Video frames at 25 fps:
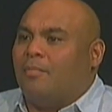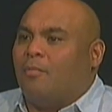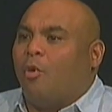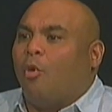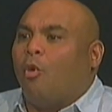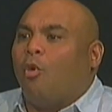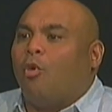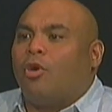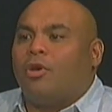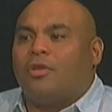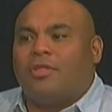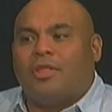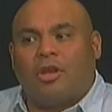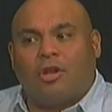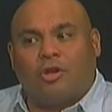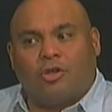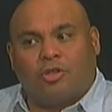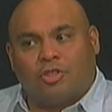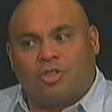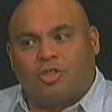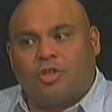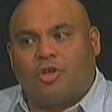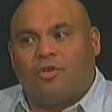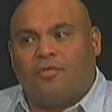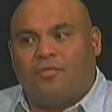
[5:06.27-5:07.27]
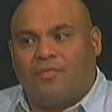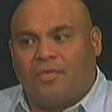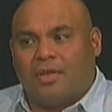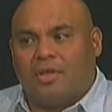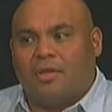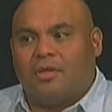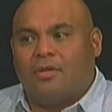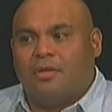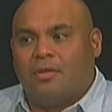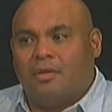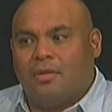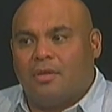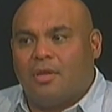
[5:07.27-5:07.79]
or that are
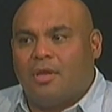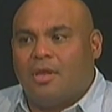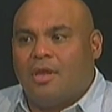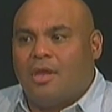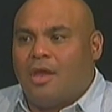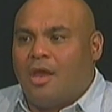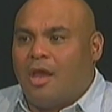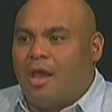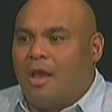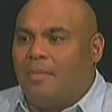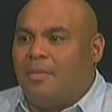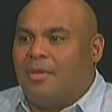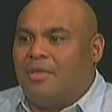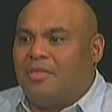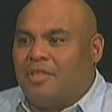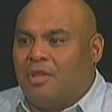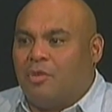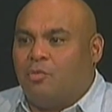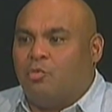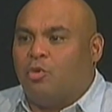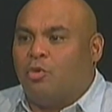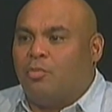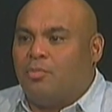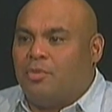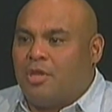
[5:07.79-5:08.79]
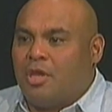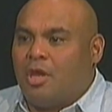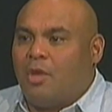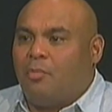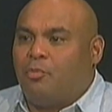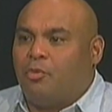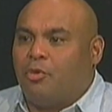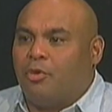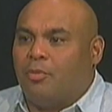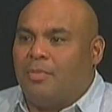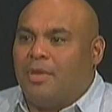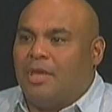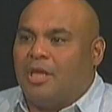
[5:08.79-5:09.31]
serving and then will be on
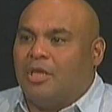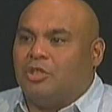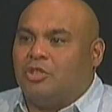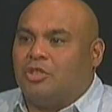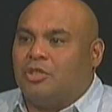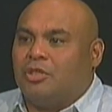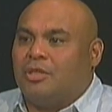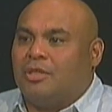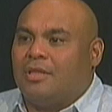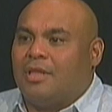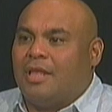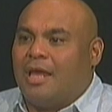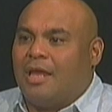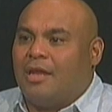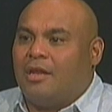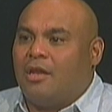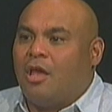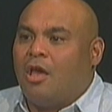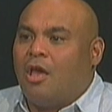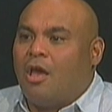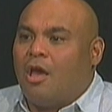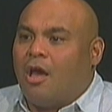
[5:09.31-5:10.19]
probation that